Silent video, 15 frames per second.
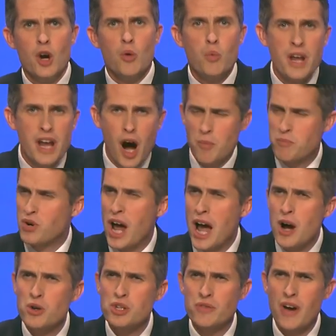We are
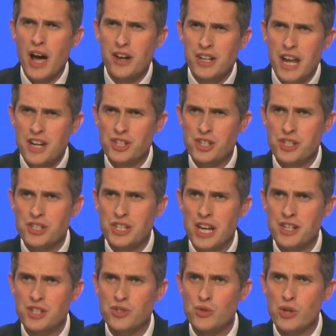proud of our nation's
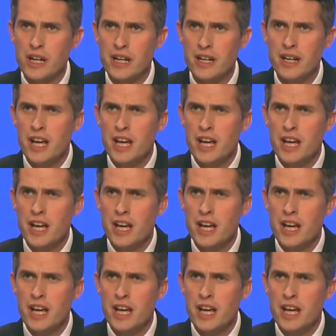history.